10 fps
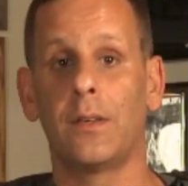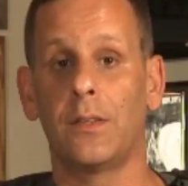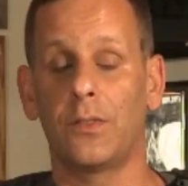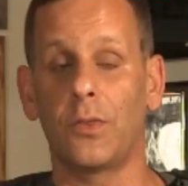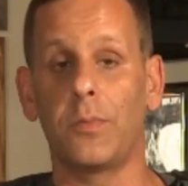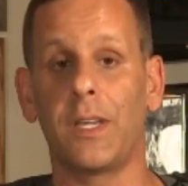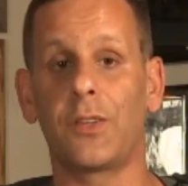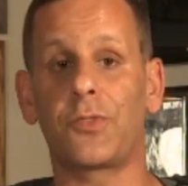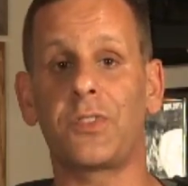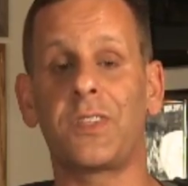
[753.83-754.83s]
So it'll be
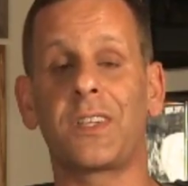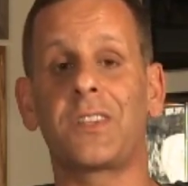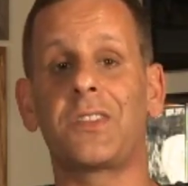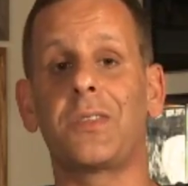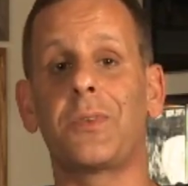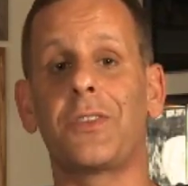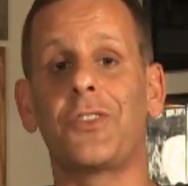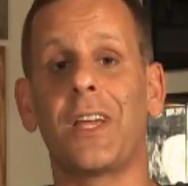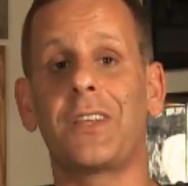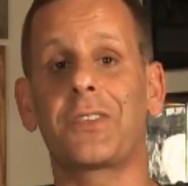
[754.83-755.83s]
interesting to see where the
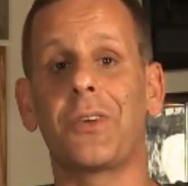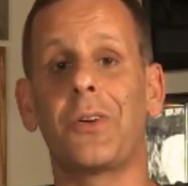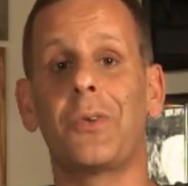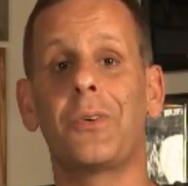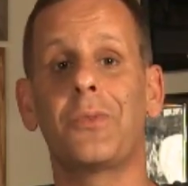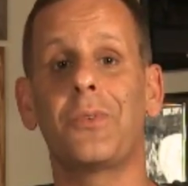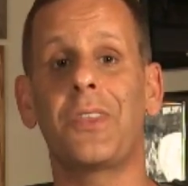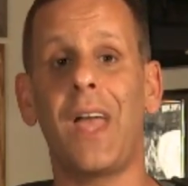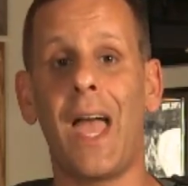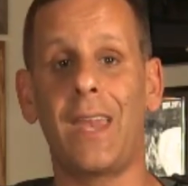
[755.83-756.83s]
Giants go with
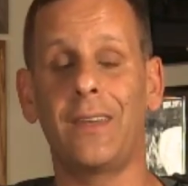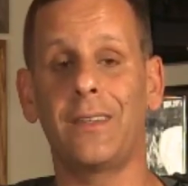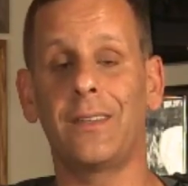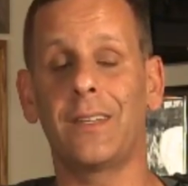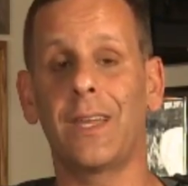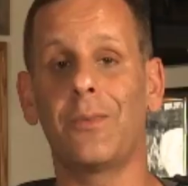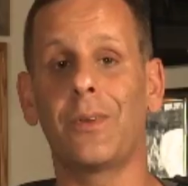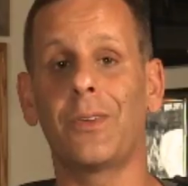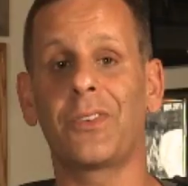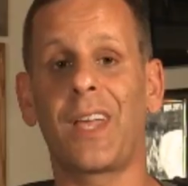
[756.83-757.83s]
that. And you get one
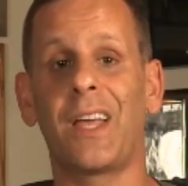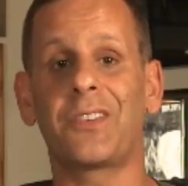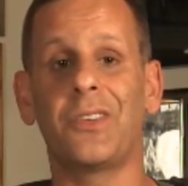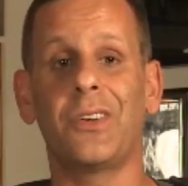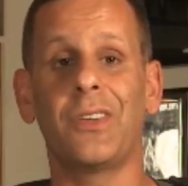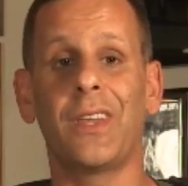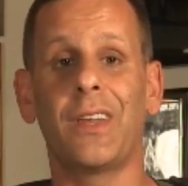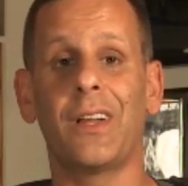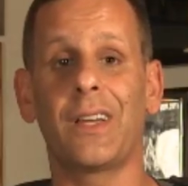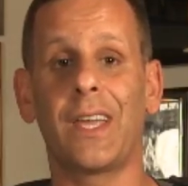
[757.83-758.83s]
of those guys
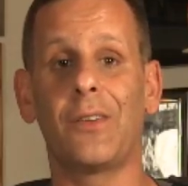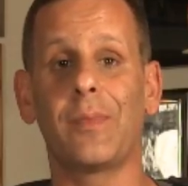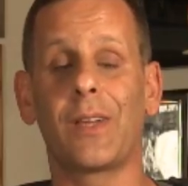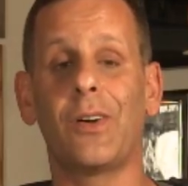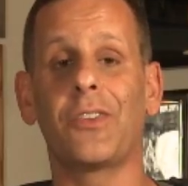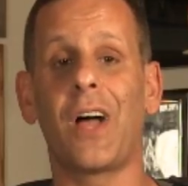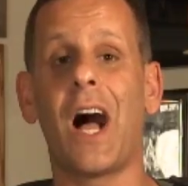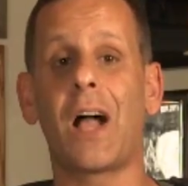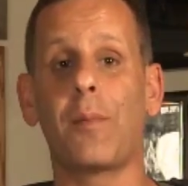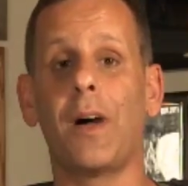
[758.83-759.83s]
that Gettleman calls a
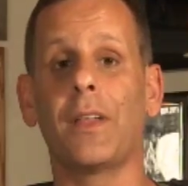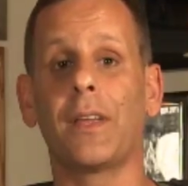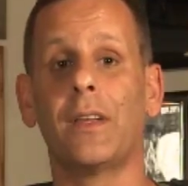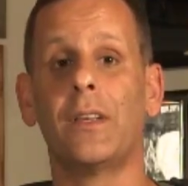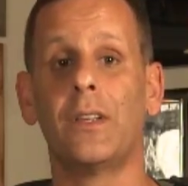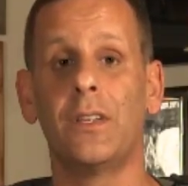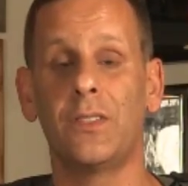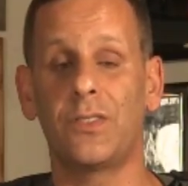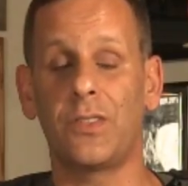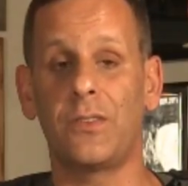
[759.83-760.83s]
hog molly.
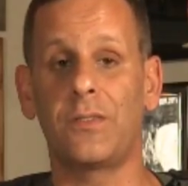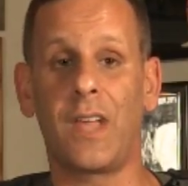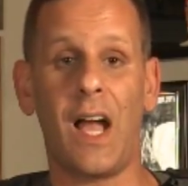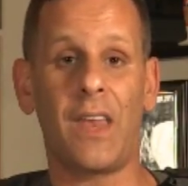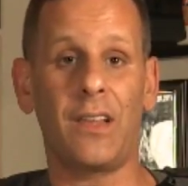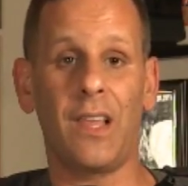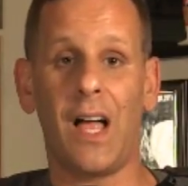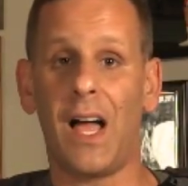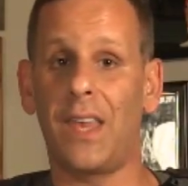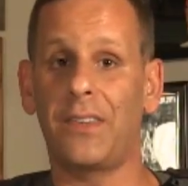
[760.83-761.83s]
So you've got a
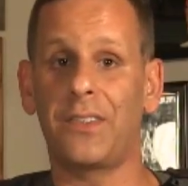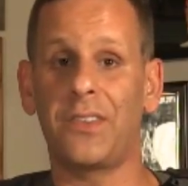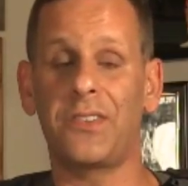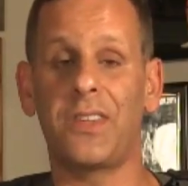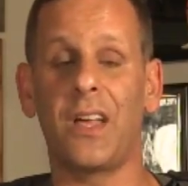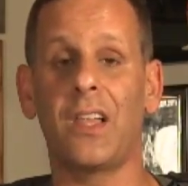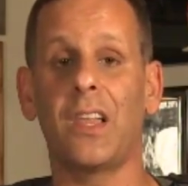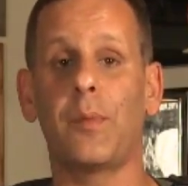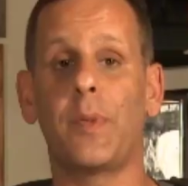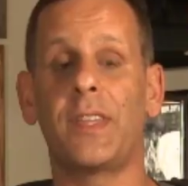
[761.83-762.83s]
lot to sell
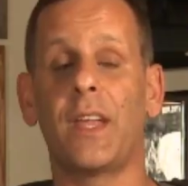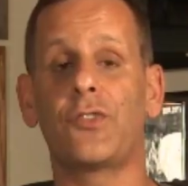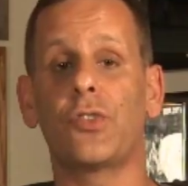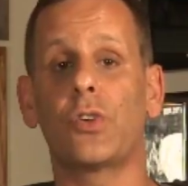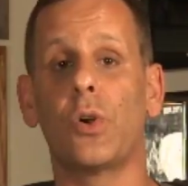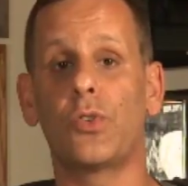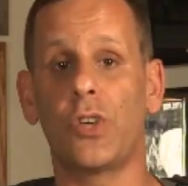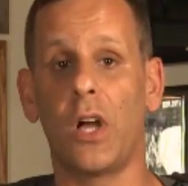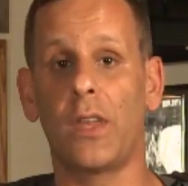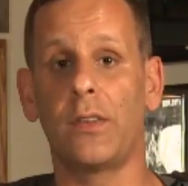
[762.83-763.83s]
a potential coach
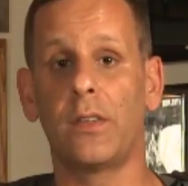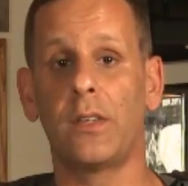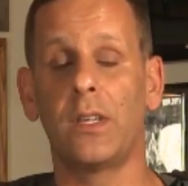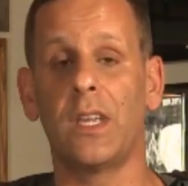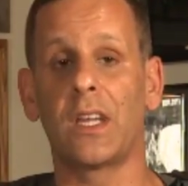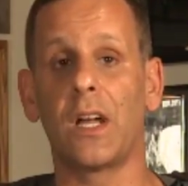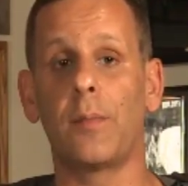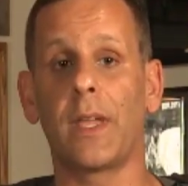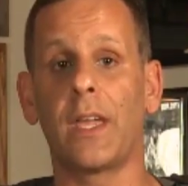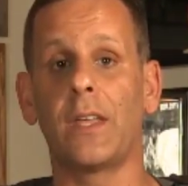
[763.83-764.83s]
on in
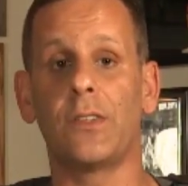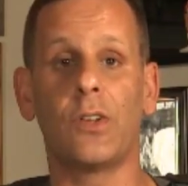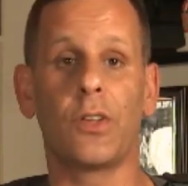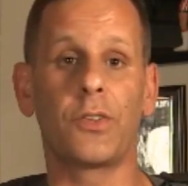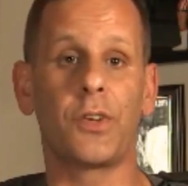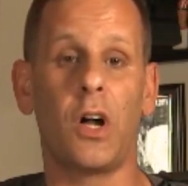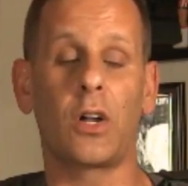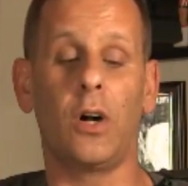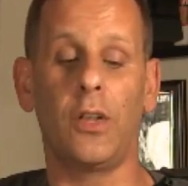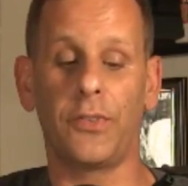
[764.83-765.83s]
coming in. You know, the
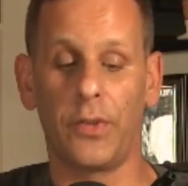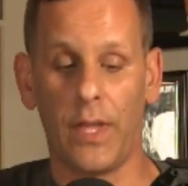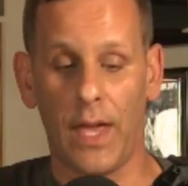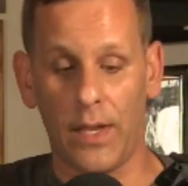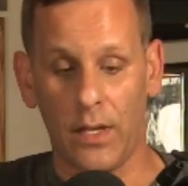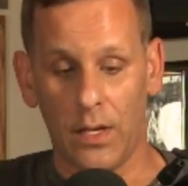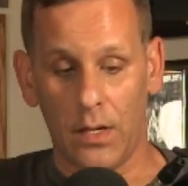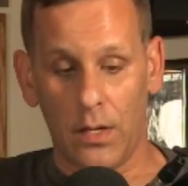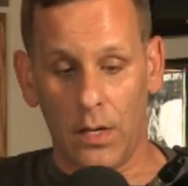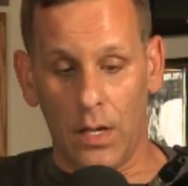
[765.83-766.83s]
talk also that
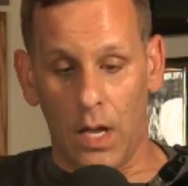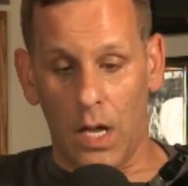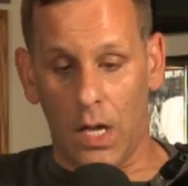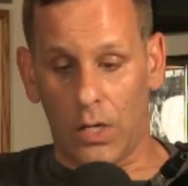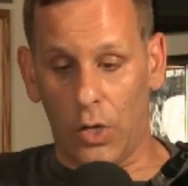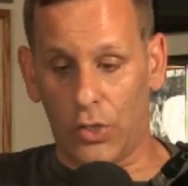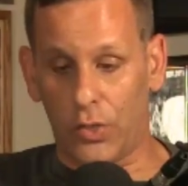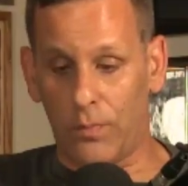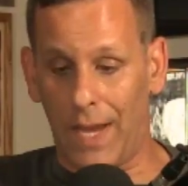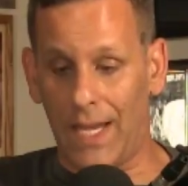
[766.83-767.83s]
coach
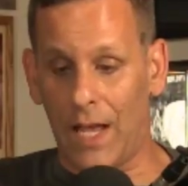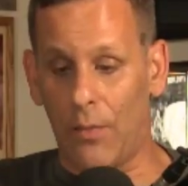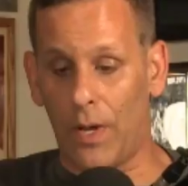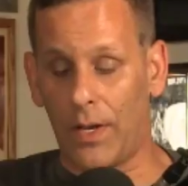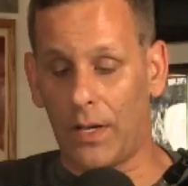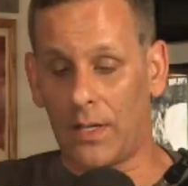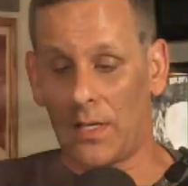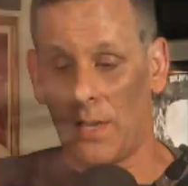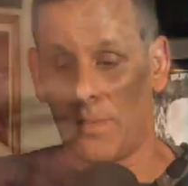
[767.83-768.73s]
may not want to come